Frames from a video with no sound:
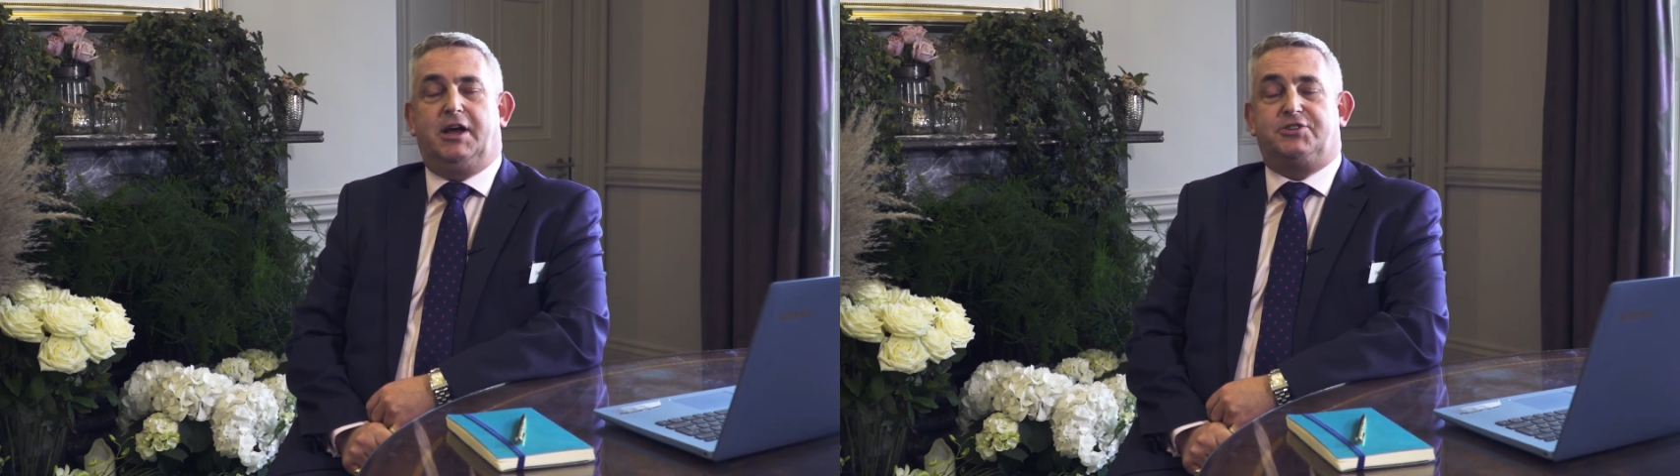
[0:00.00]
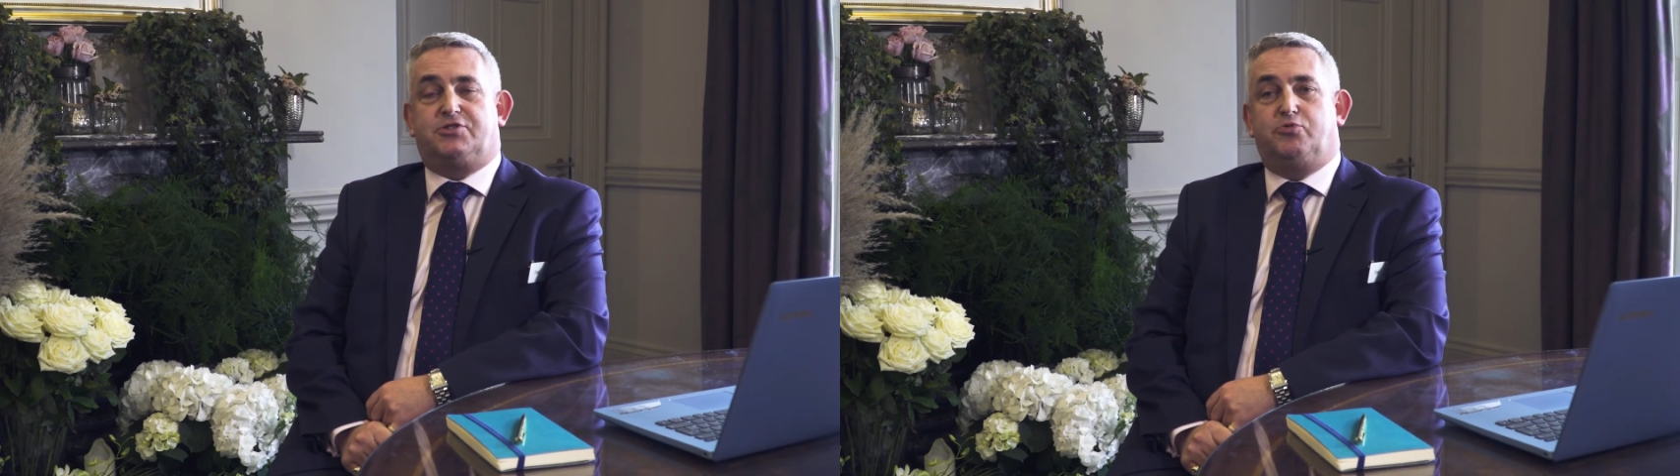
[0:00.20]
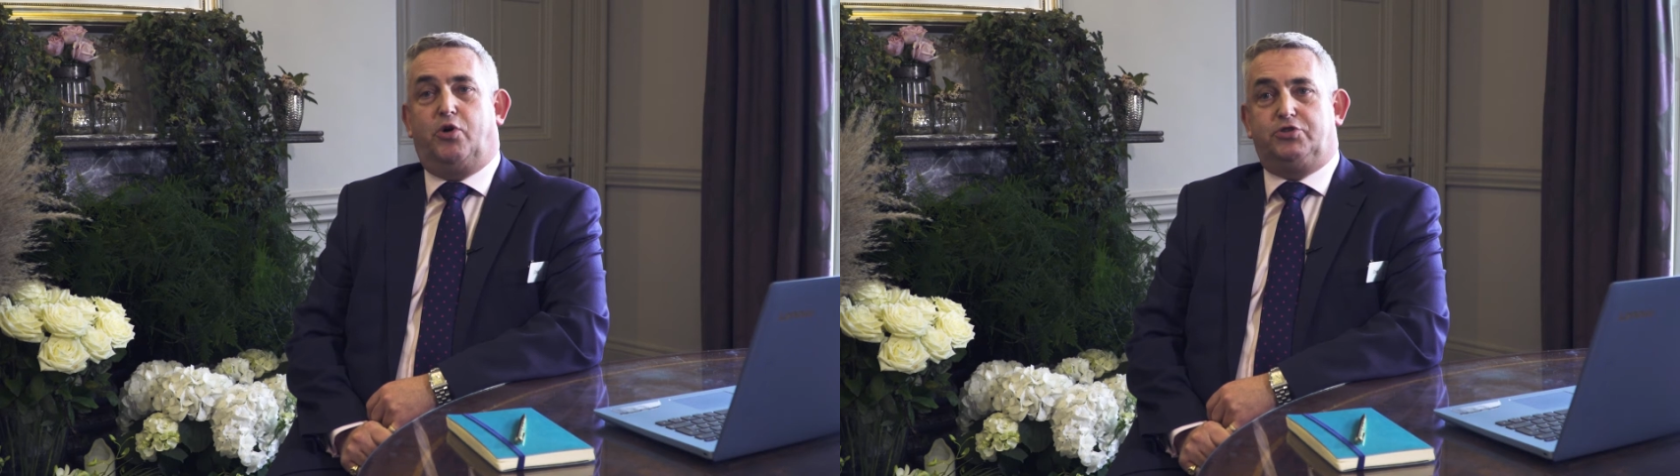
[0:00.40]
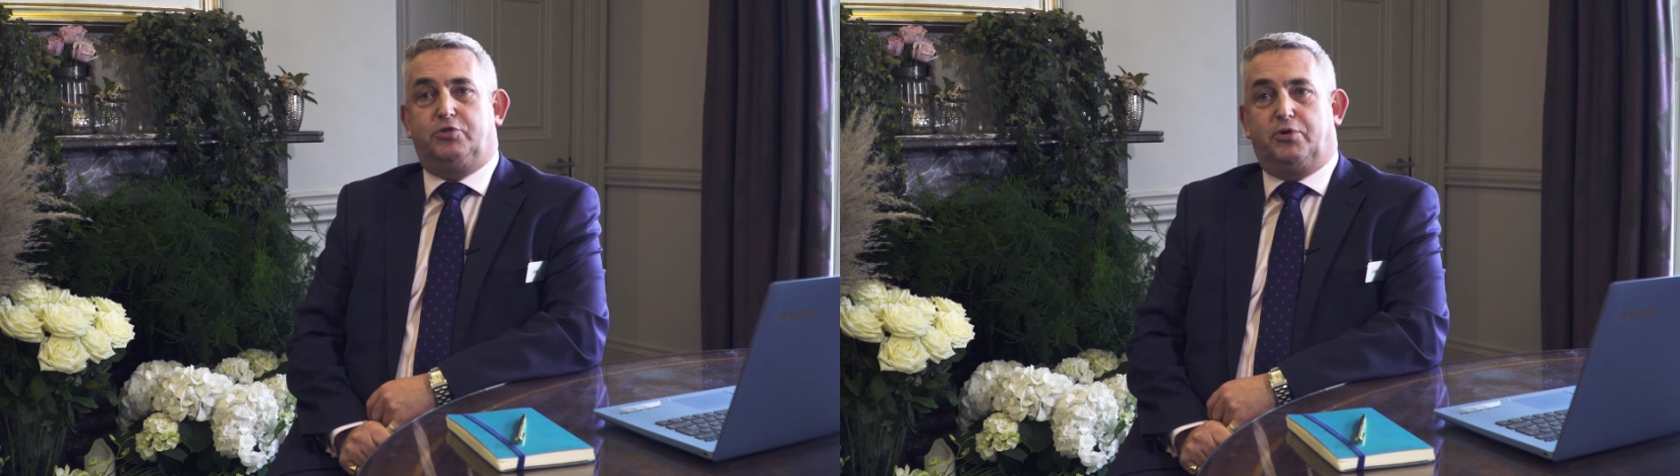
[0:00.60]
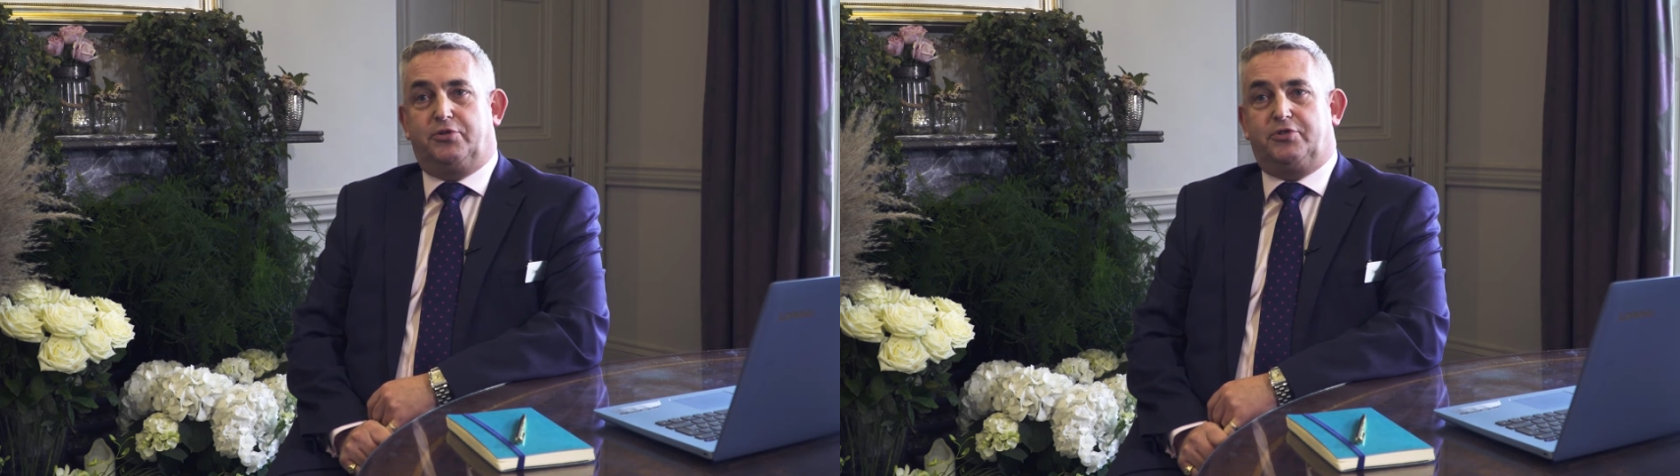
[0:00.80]
as to what
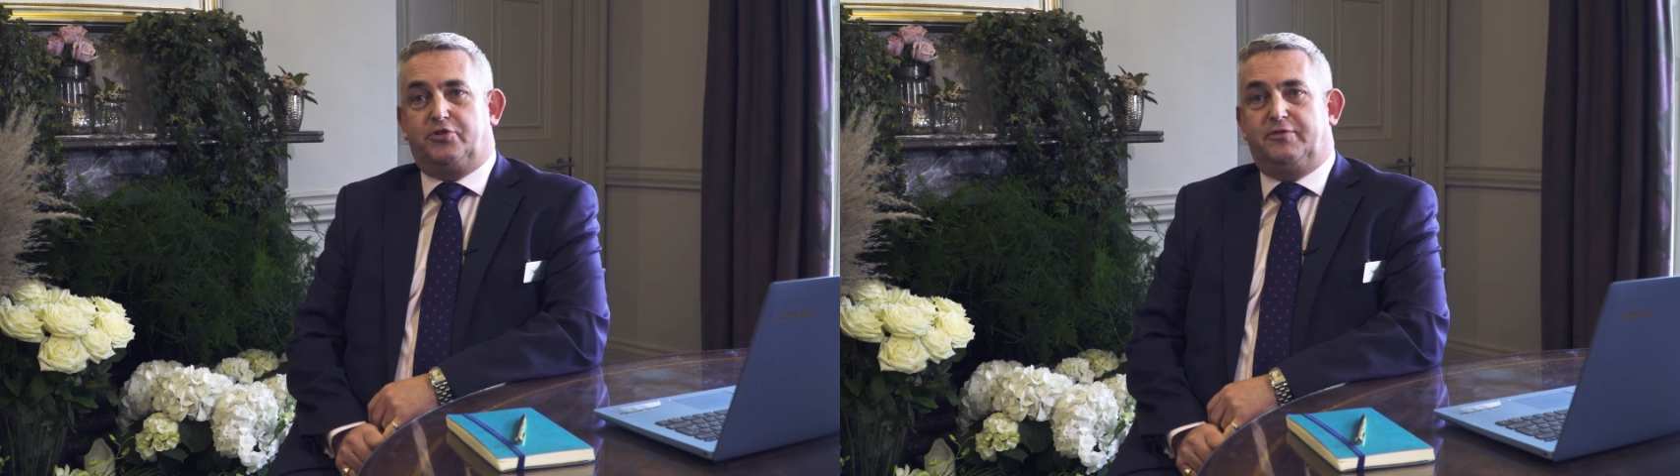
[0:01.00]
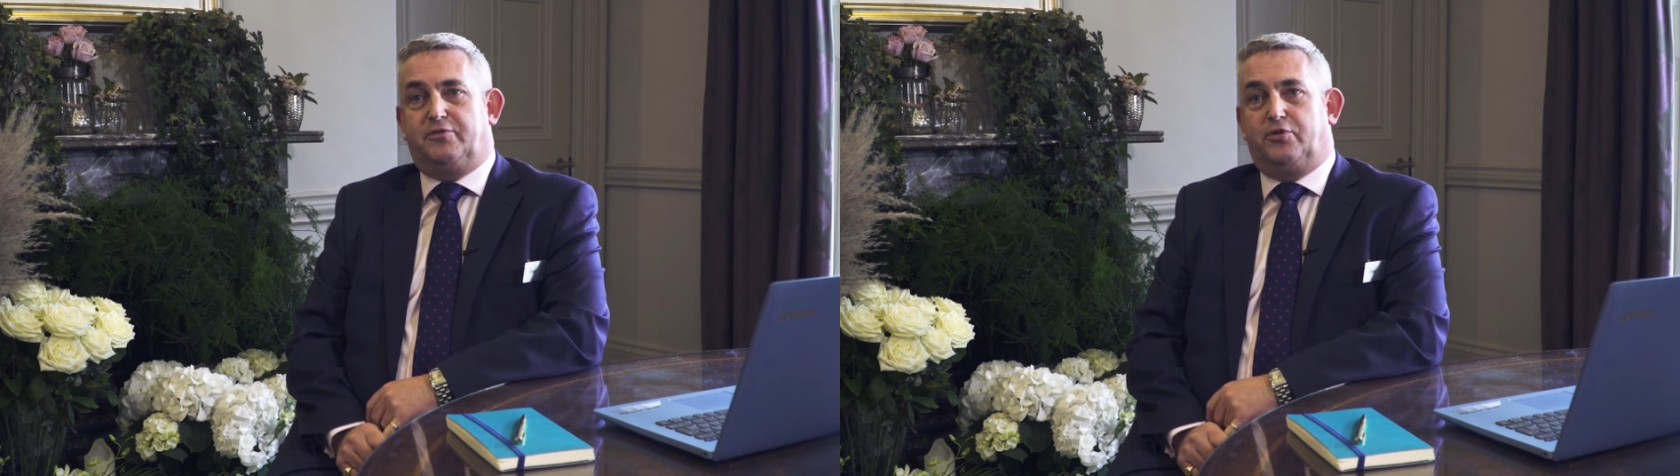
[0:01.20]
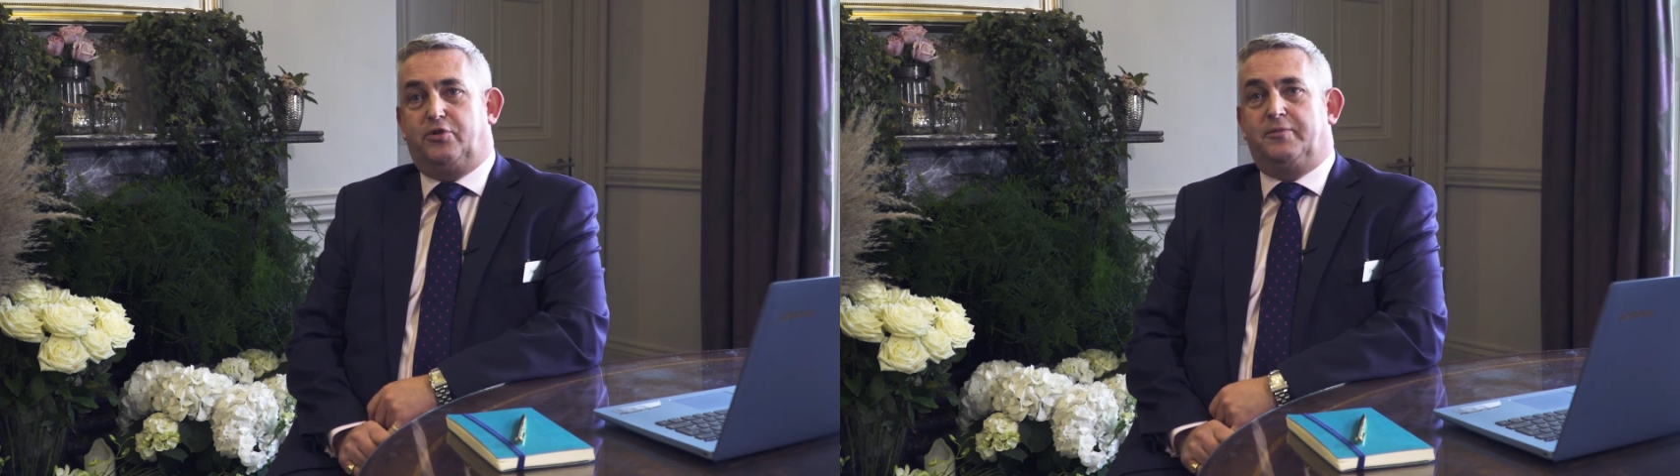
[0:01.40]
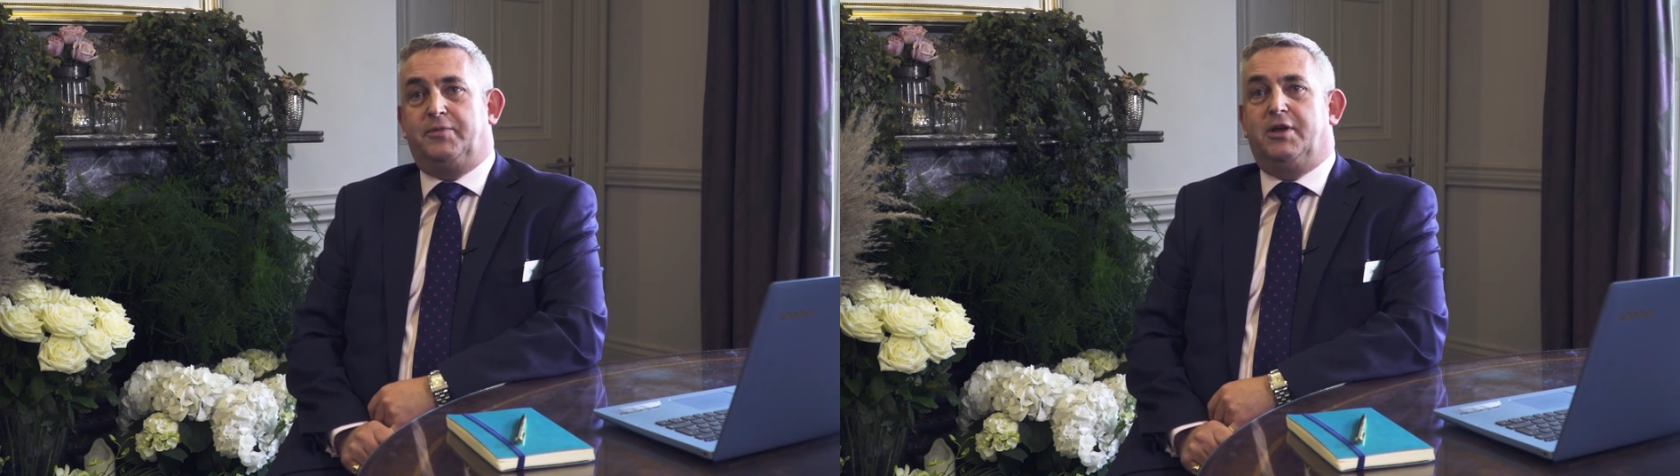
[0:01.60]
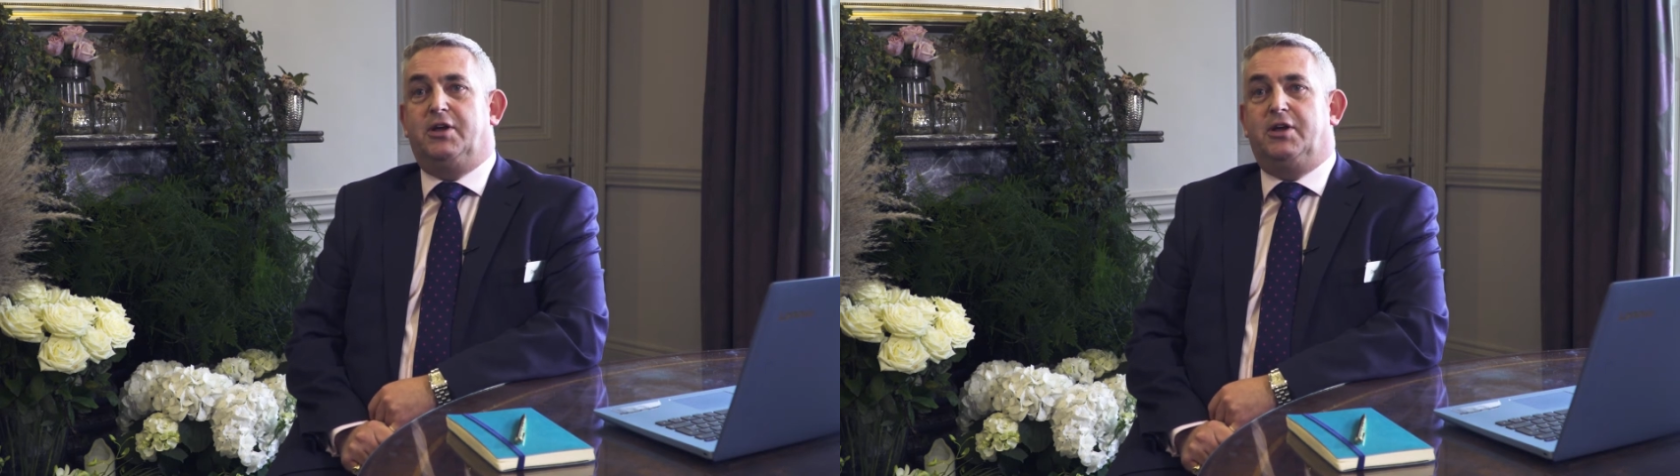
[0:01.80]
you're both looking for.